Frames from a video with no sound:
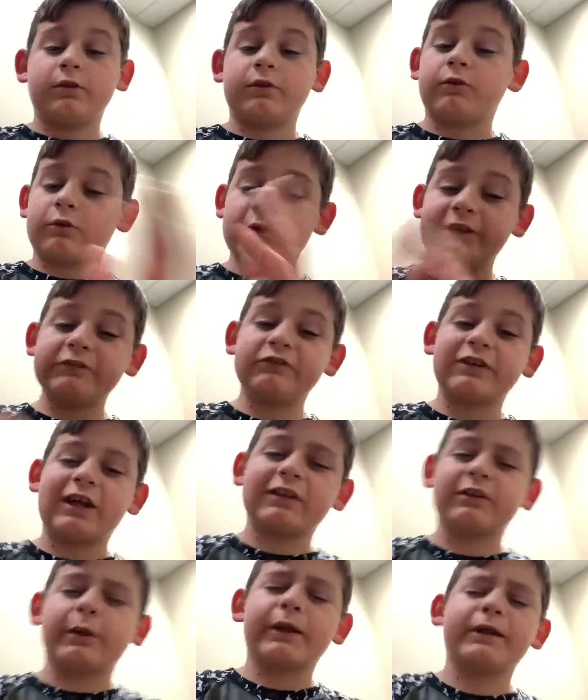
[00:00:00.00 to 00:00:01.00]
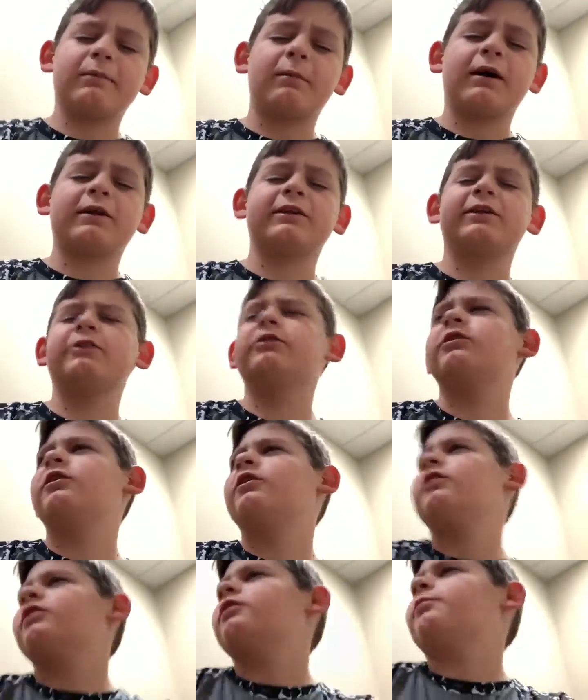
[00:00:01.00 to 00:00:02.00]
The reason I deleted my
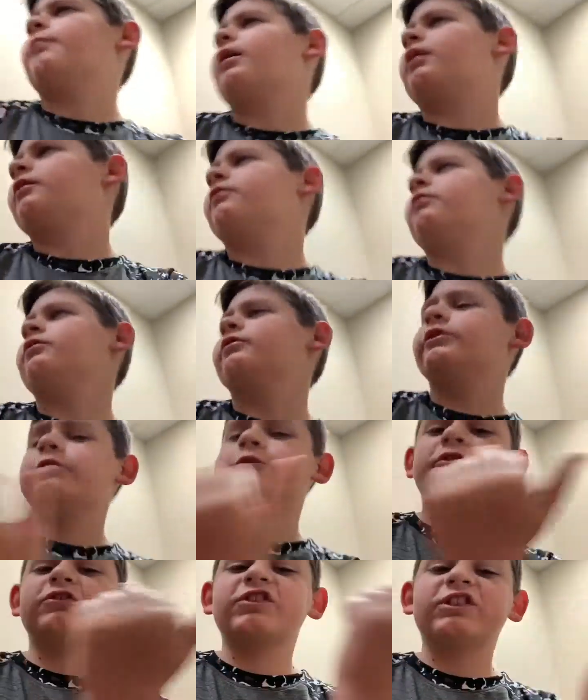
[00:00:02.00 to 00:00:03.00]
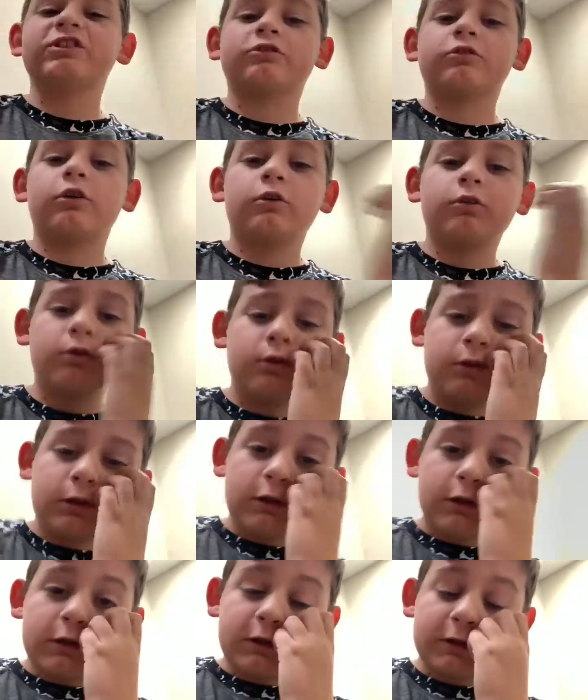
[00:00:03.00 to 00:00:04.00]
newest intro,
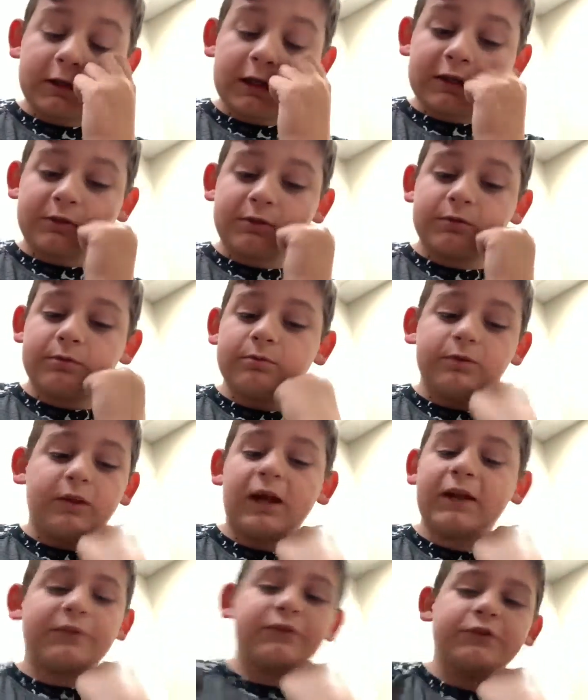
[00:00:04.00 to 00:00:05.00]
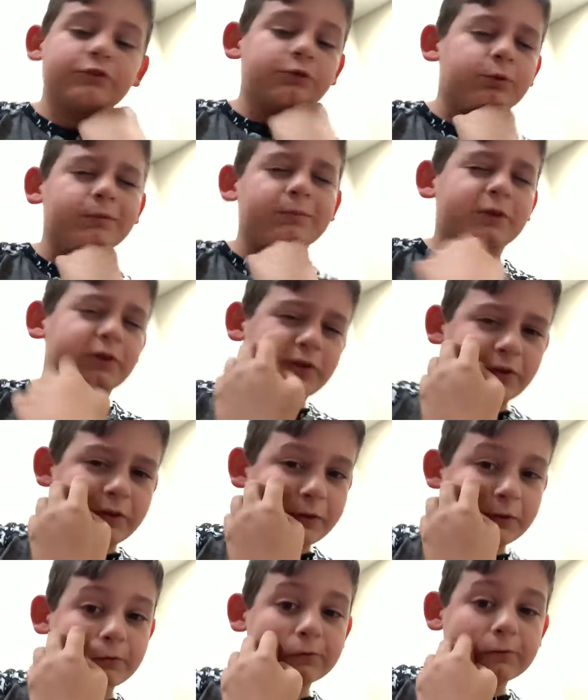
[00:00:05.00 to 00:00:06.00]
or not this one, but the
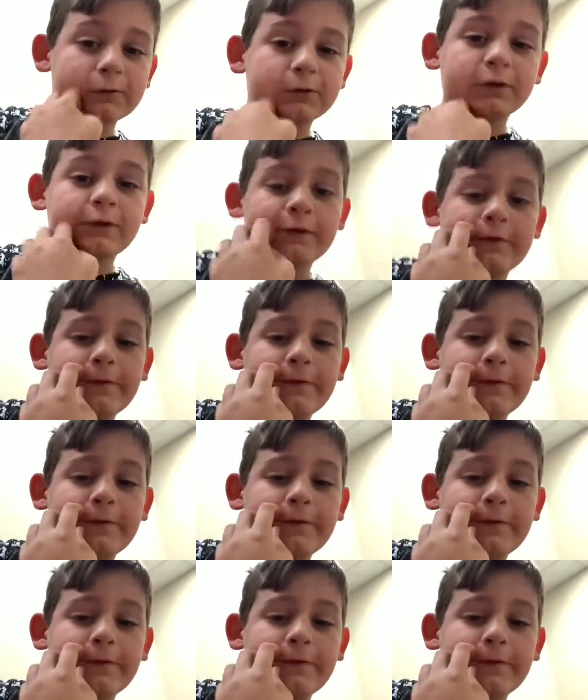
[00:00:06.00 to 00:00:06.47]
newest one,